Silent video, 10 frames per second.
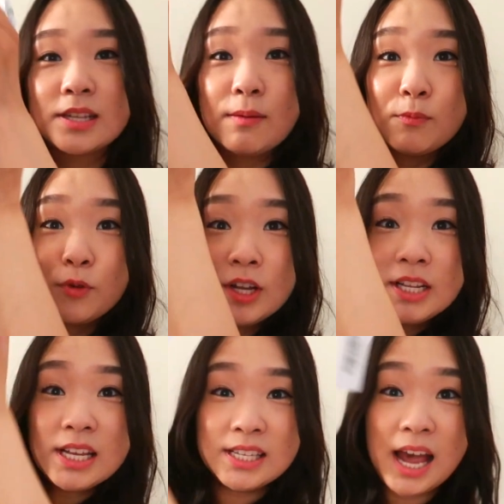So I'm
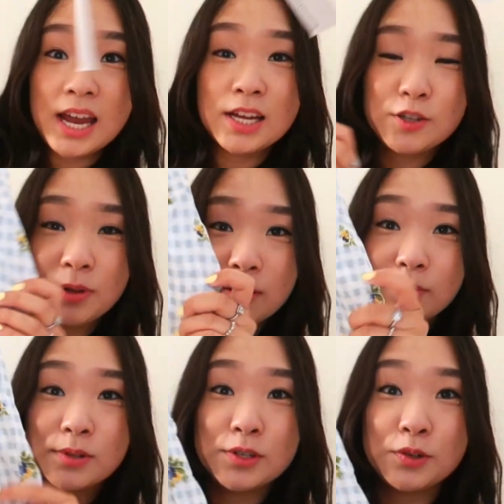really excited to be
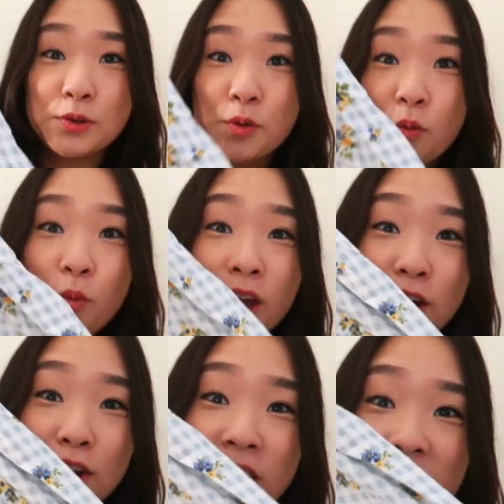able to
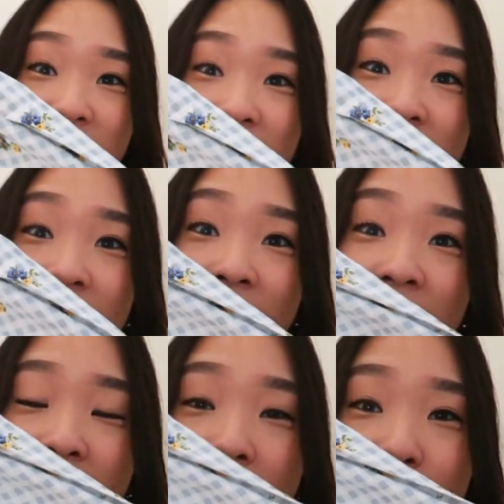wear this
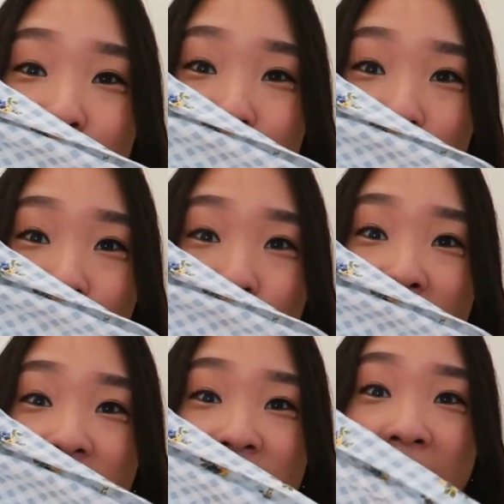and show you
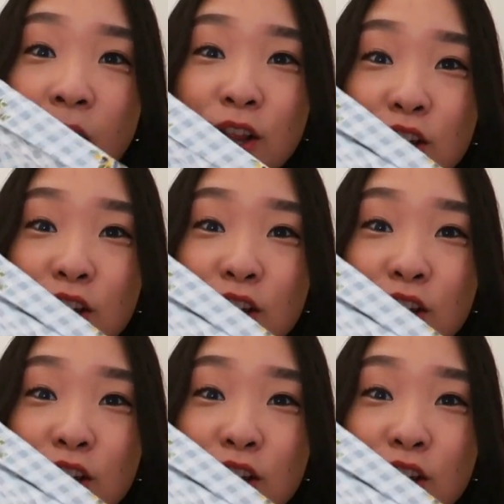guys how it